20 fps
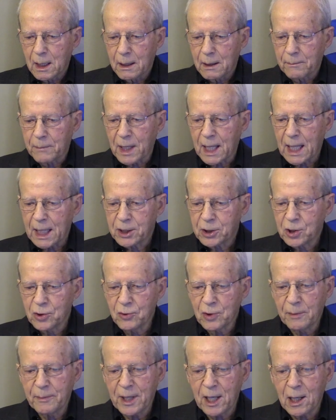by
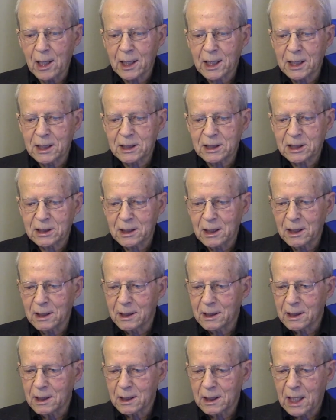two American
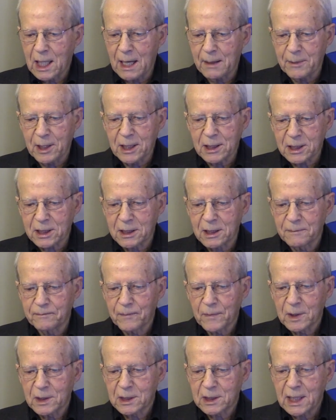chemists,
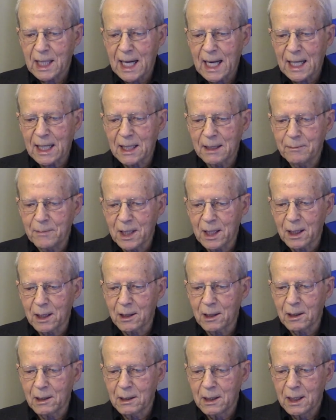Stanley
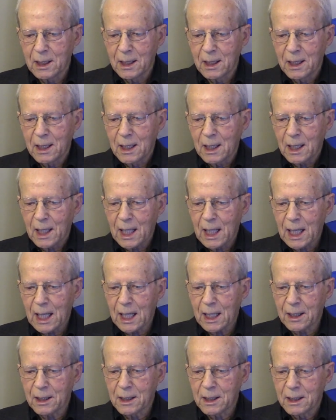Miller
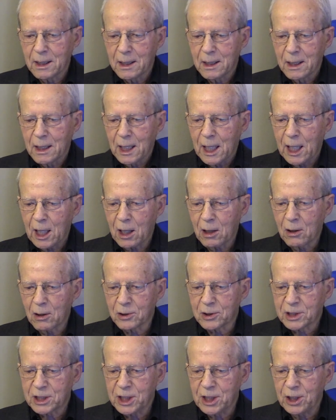and Harold C.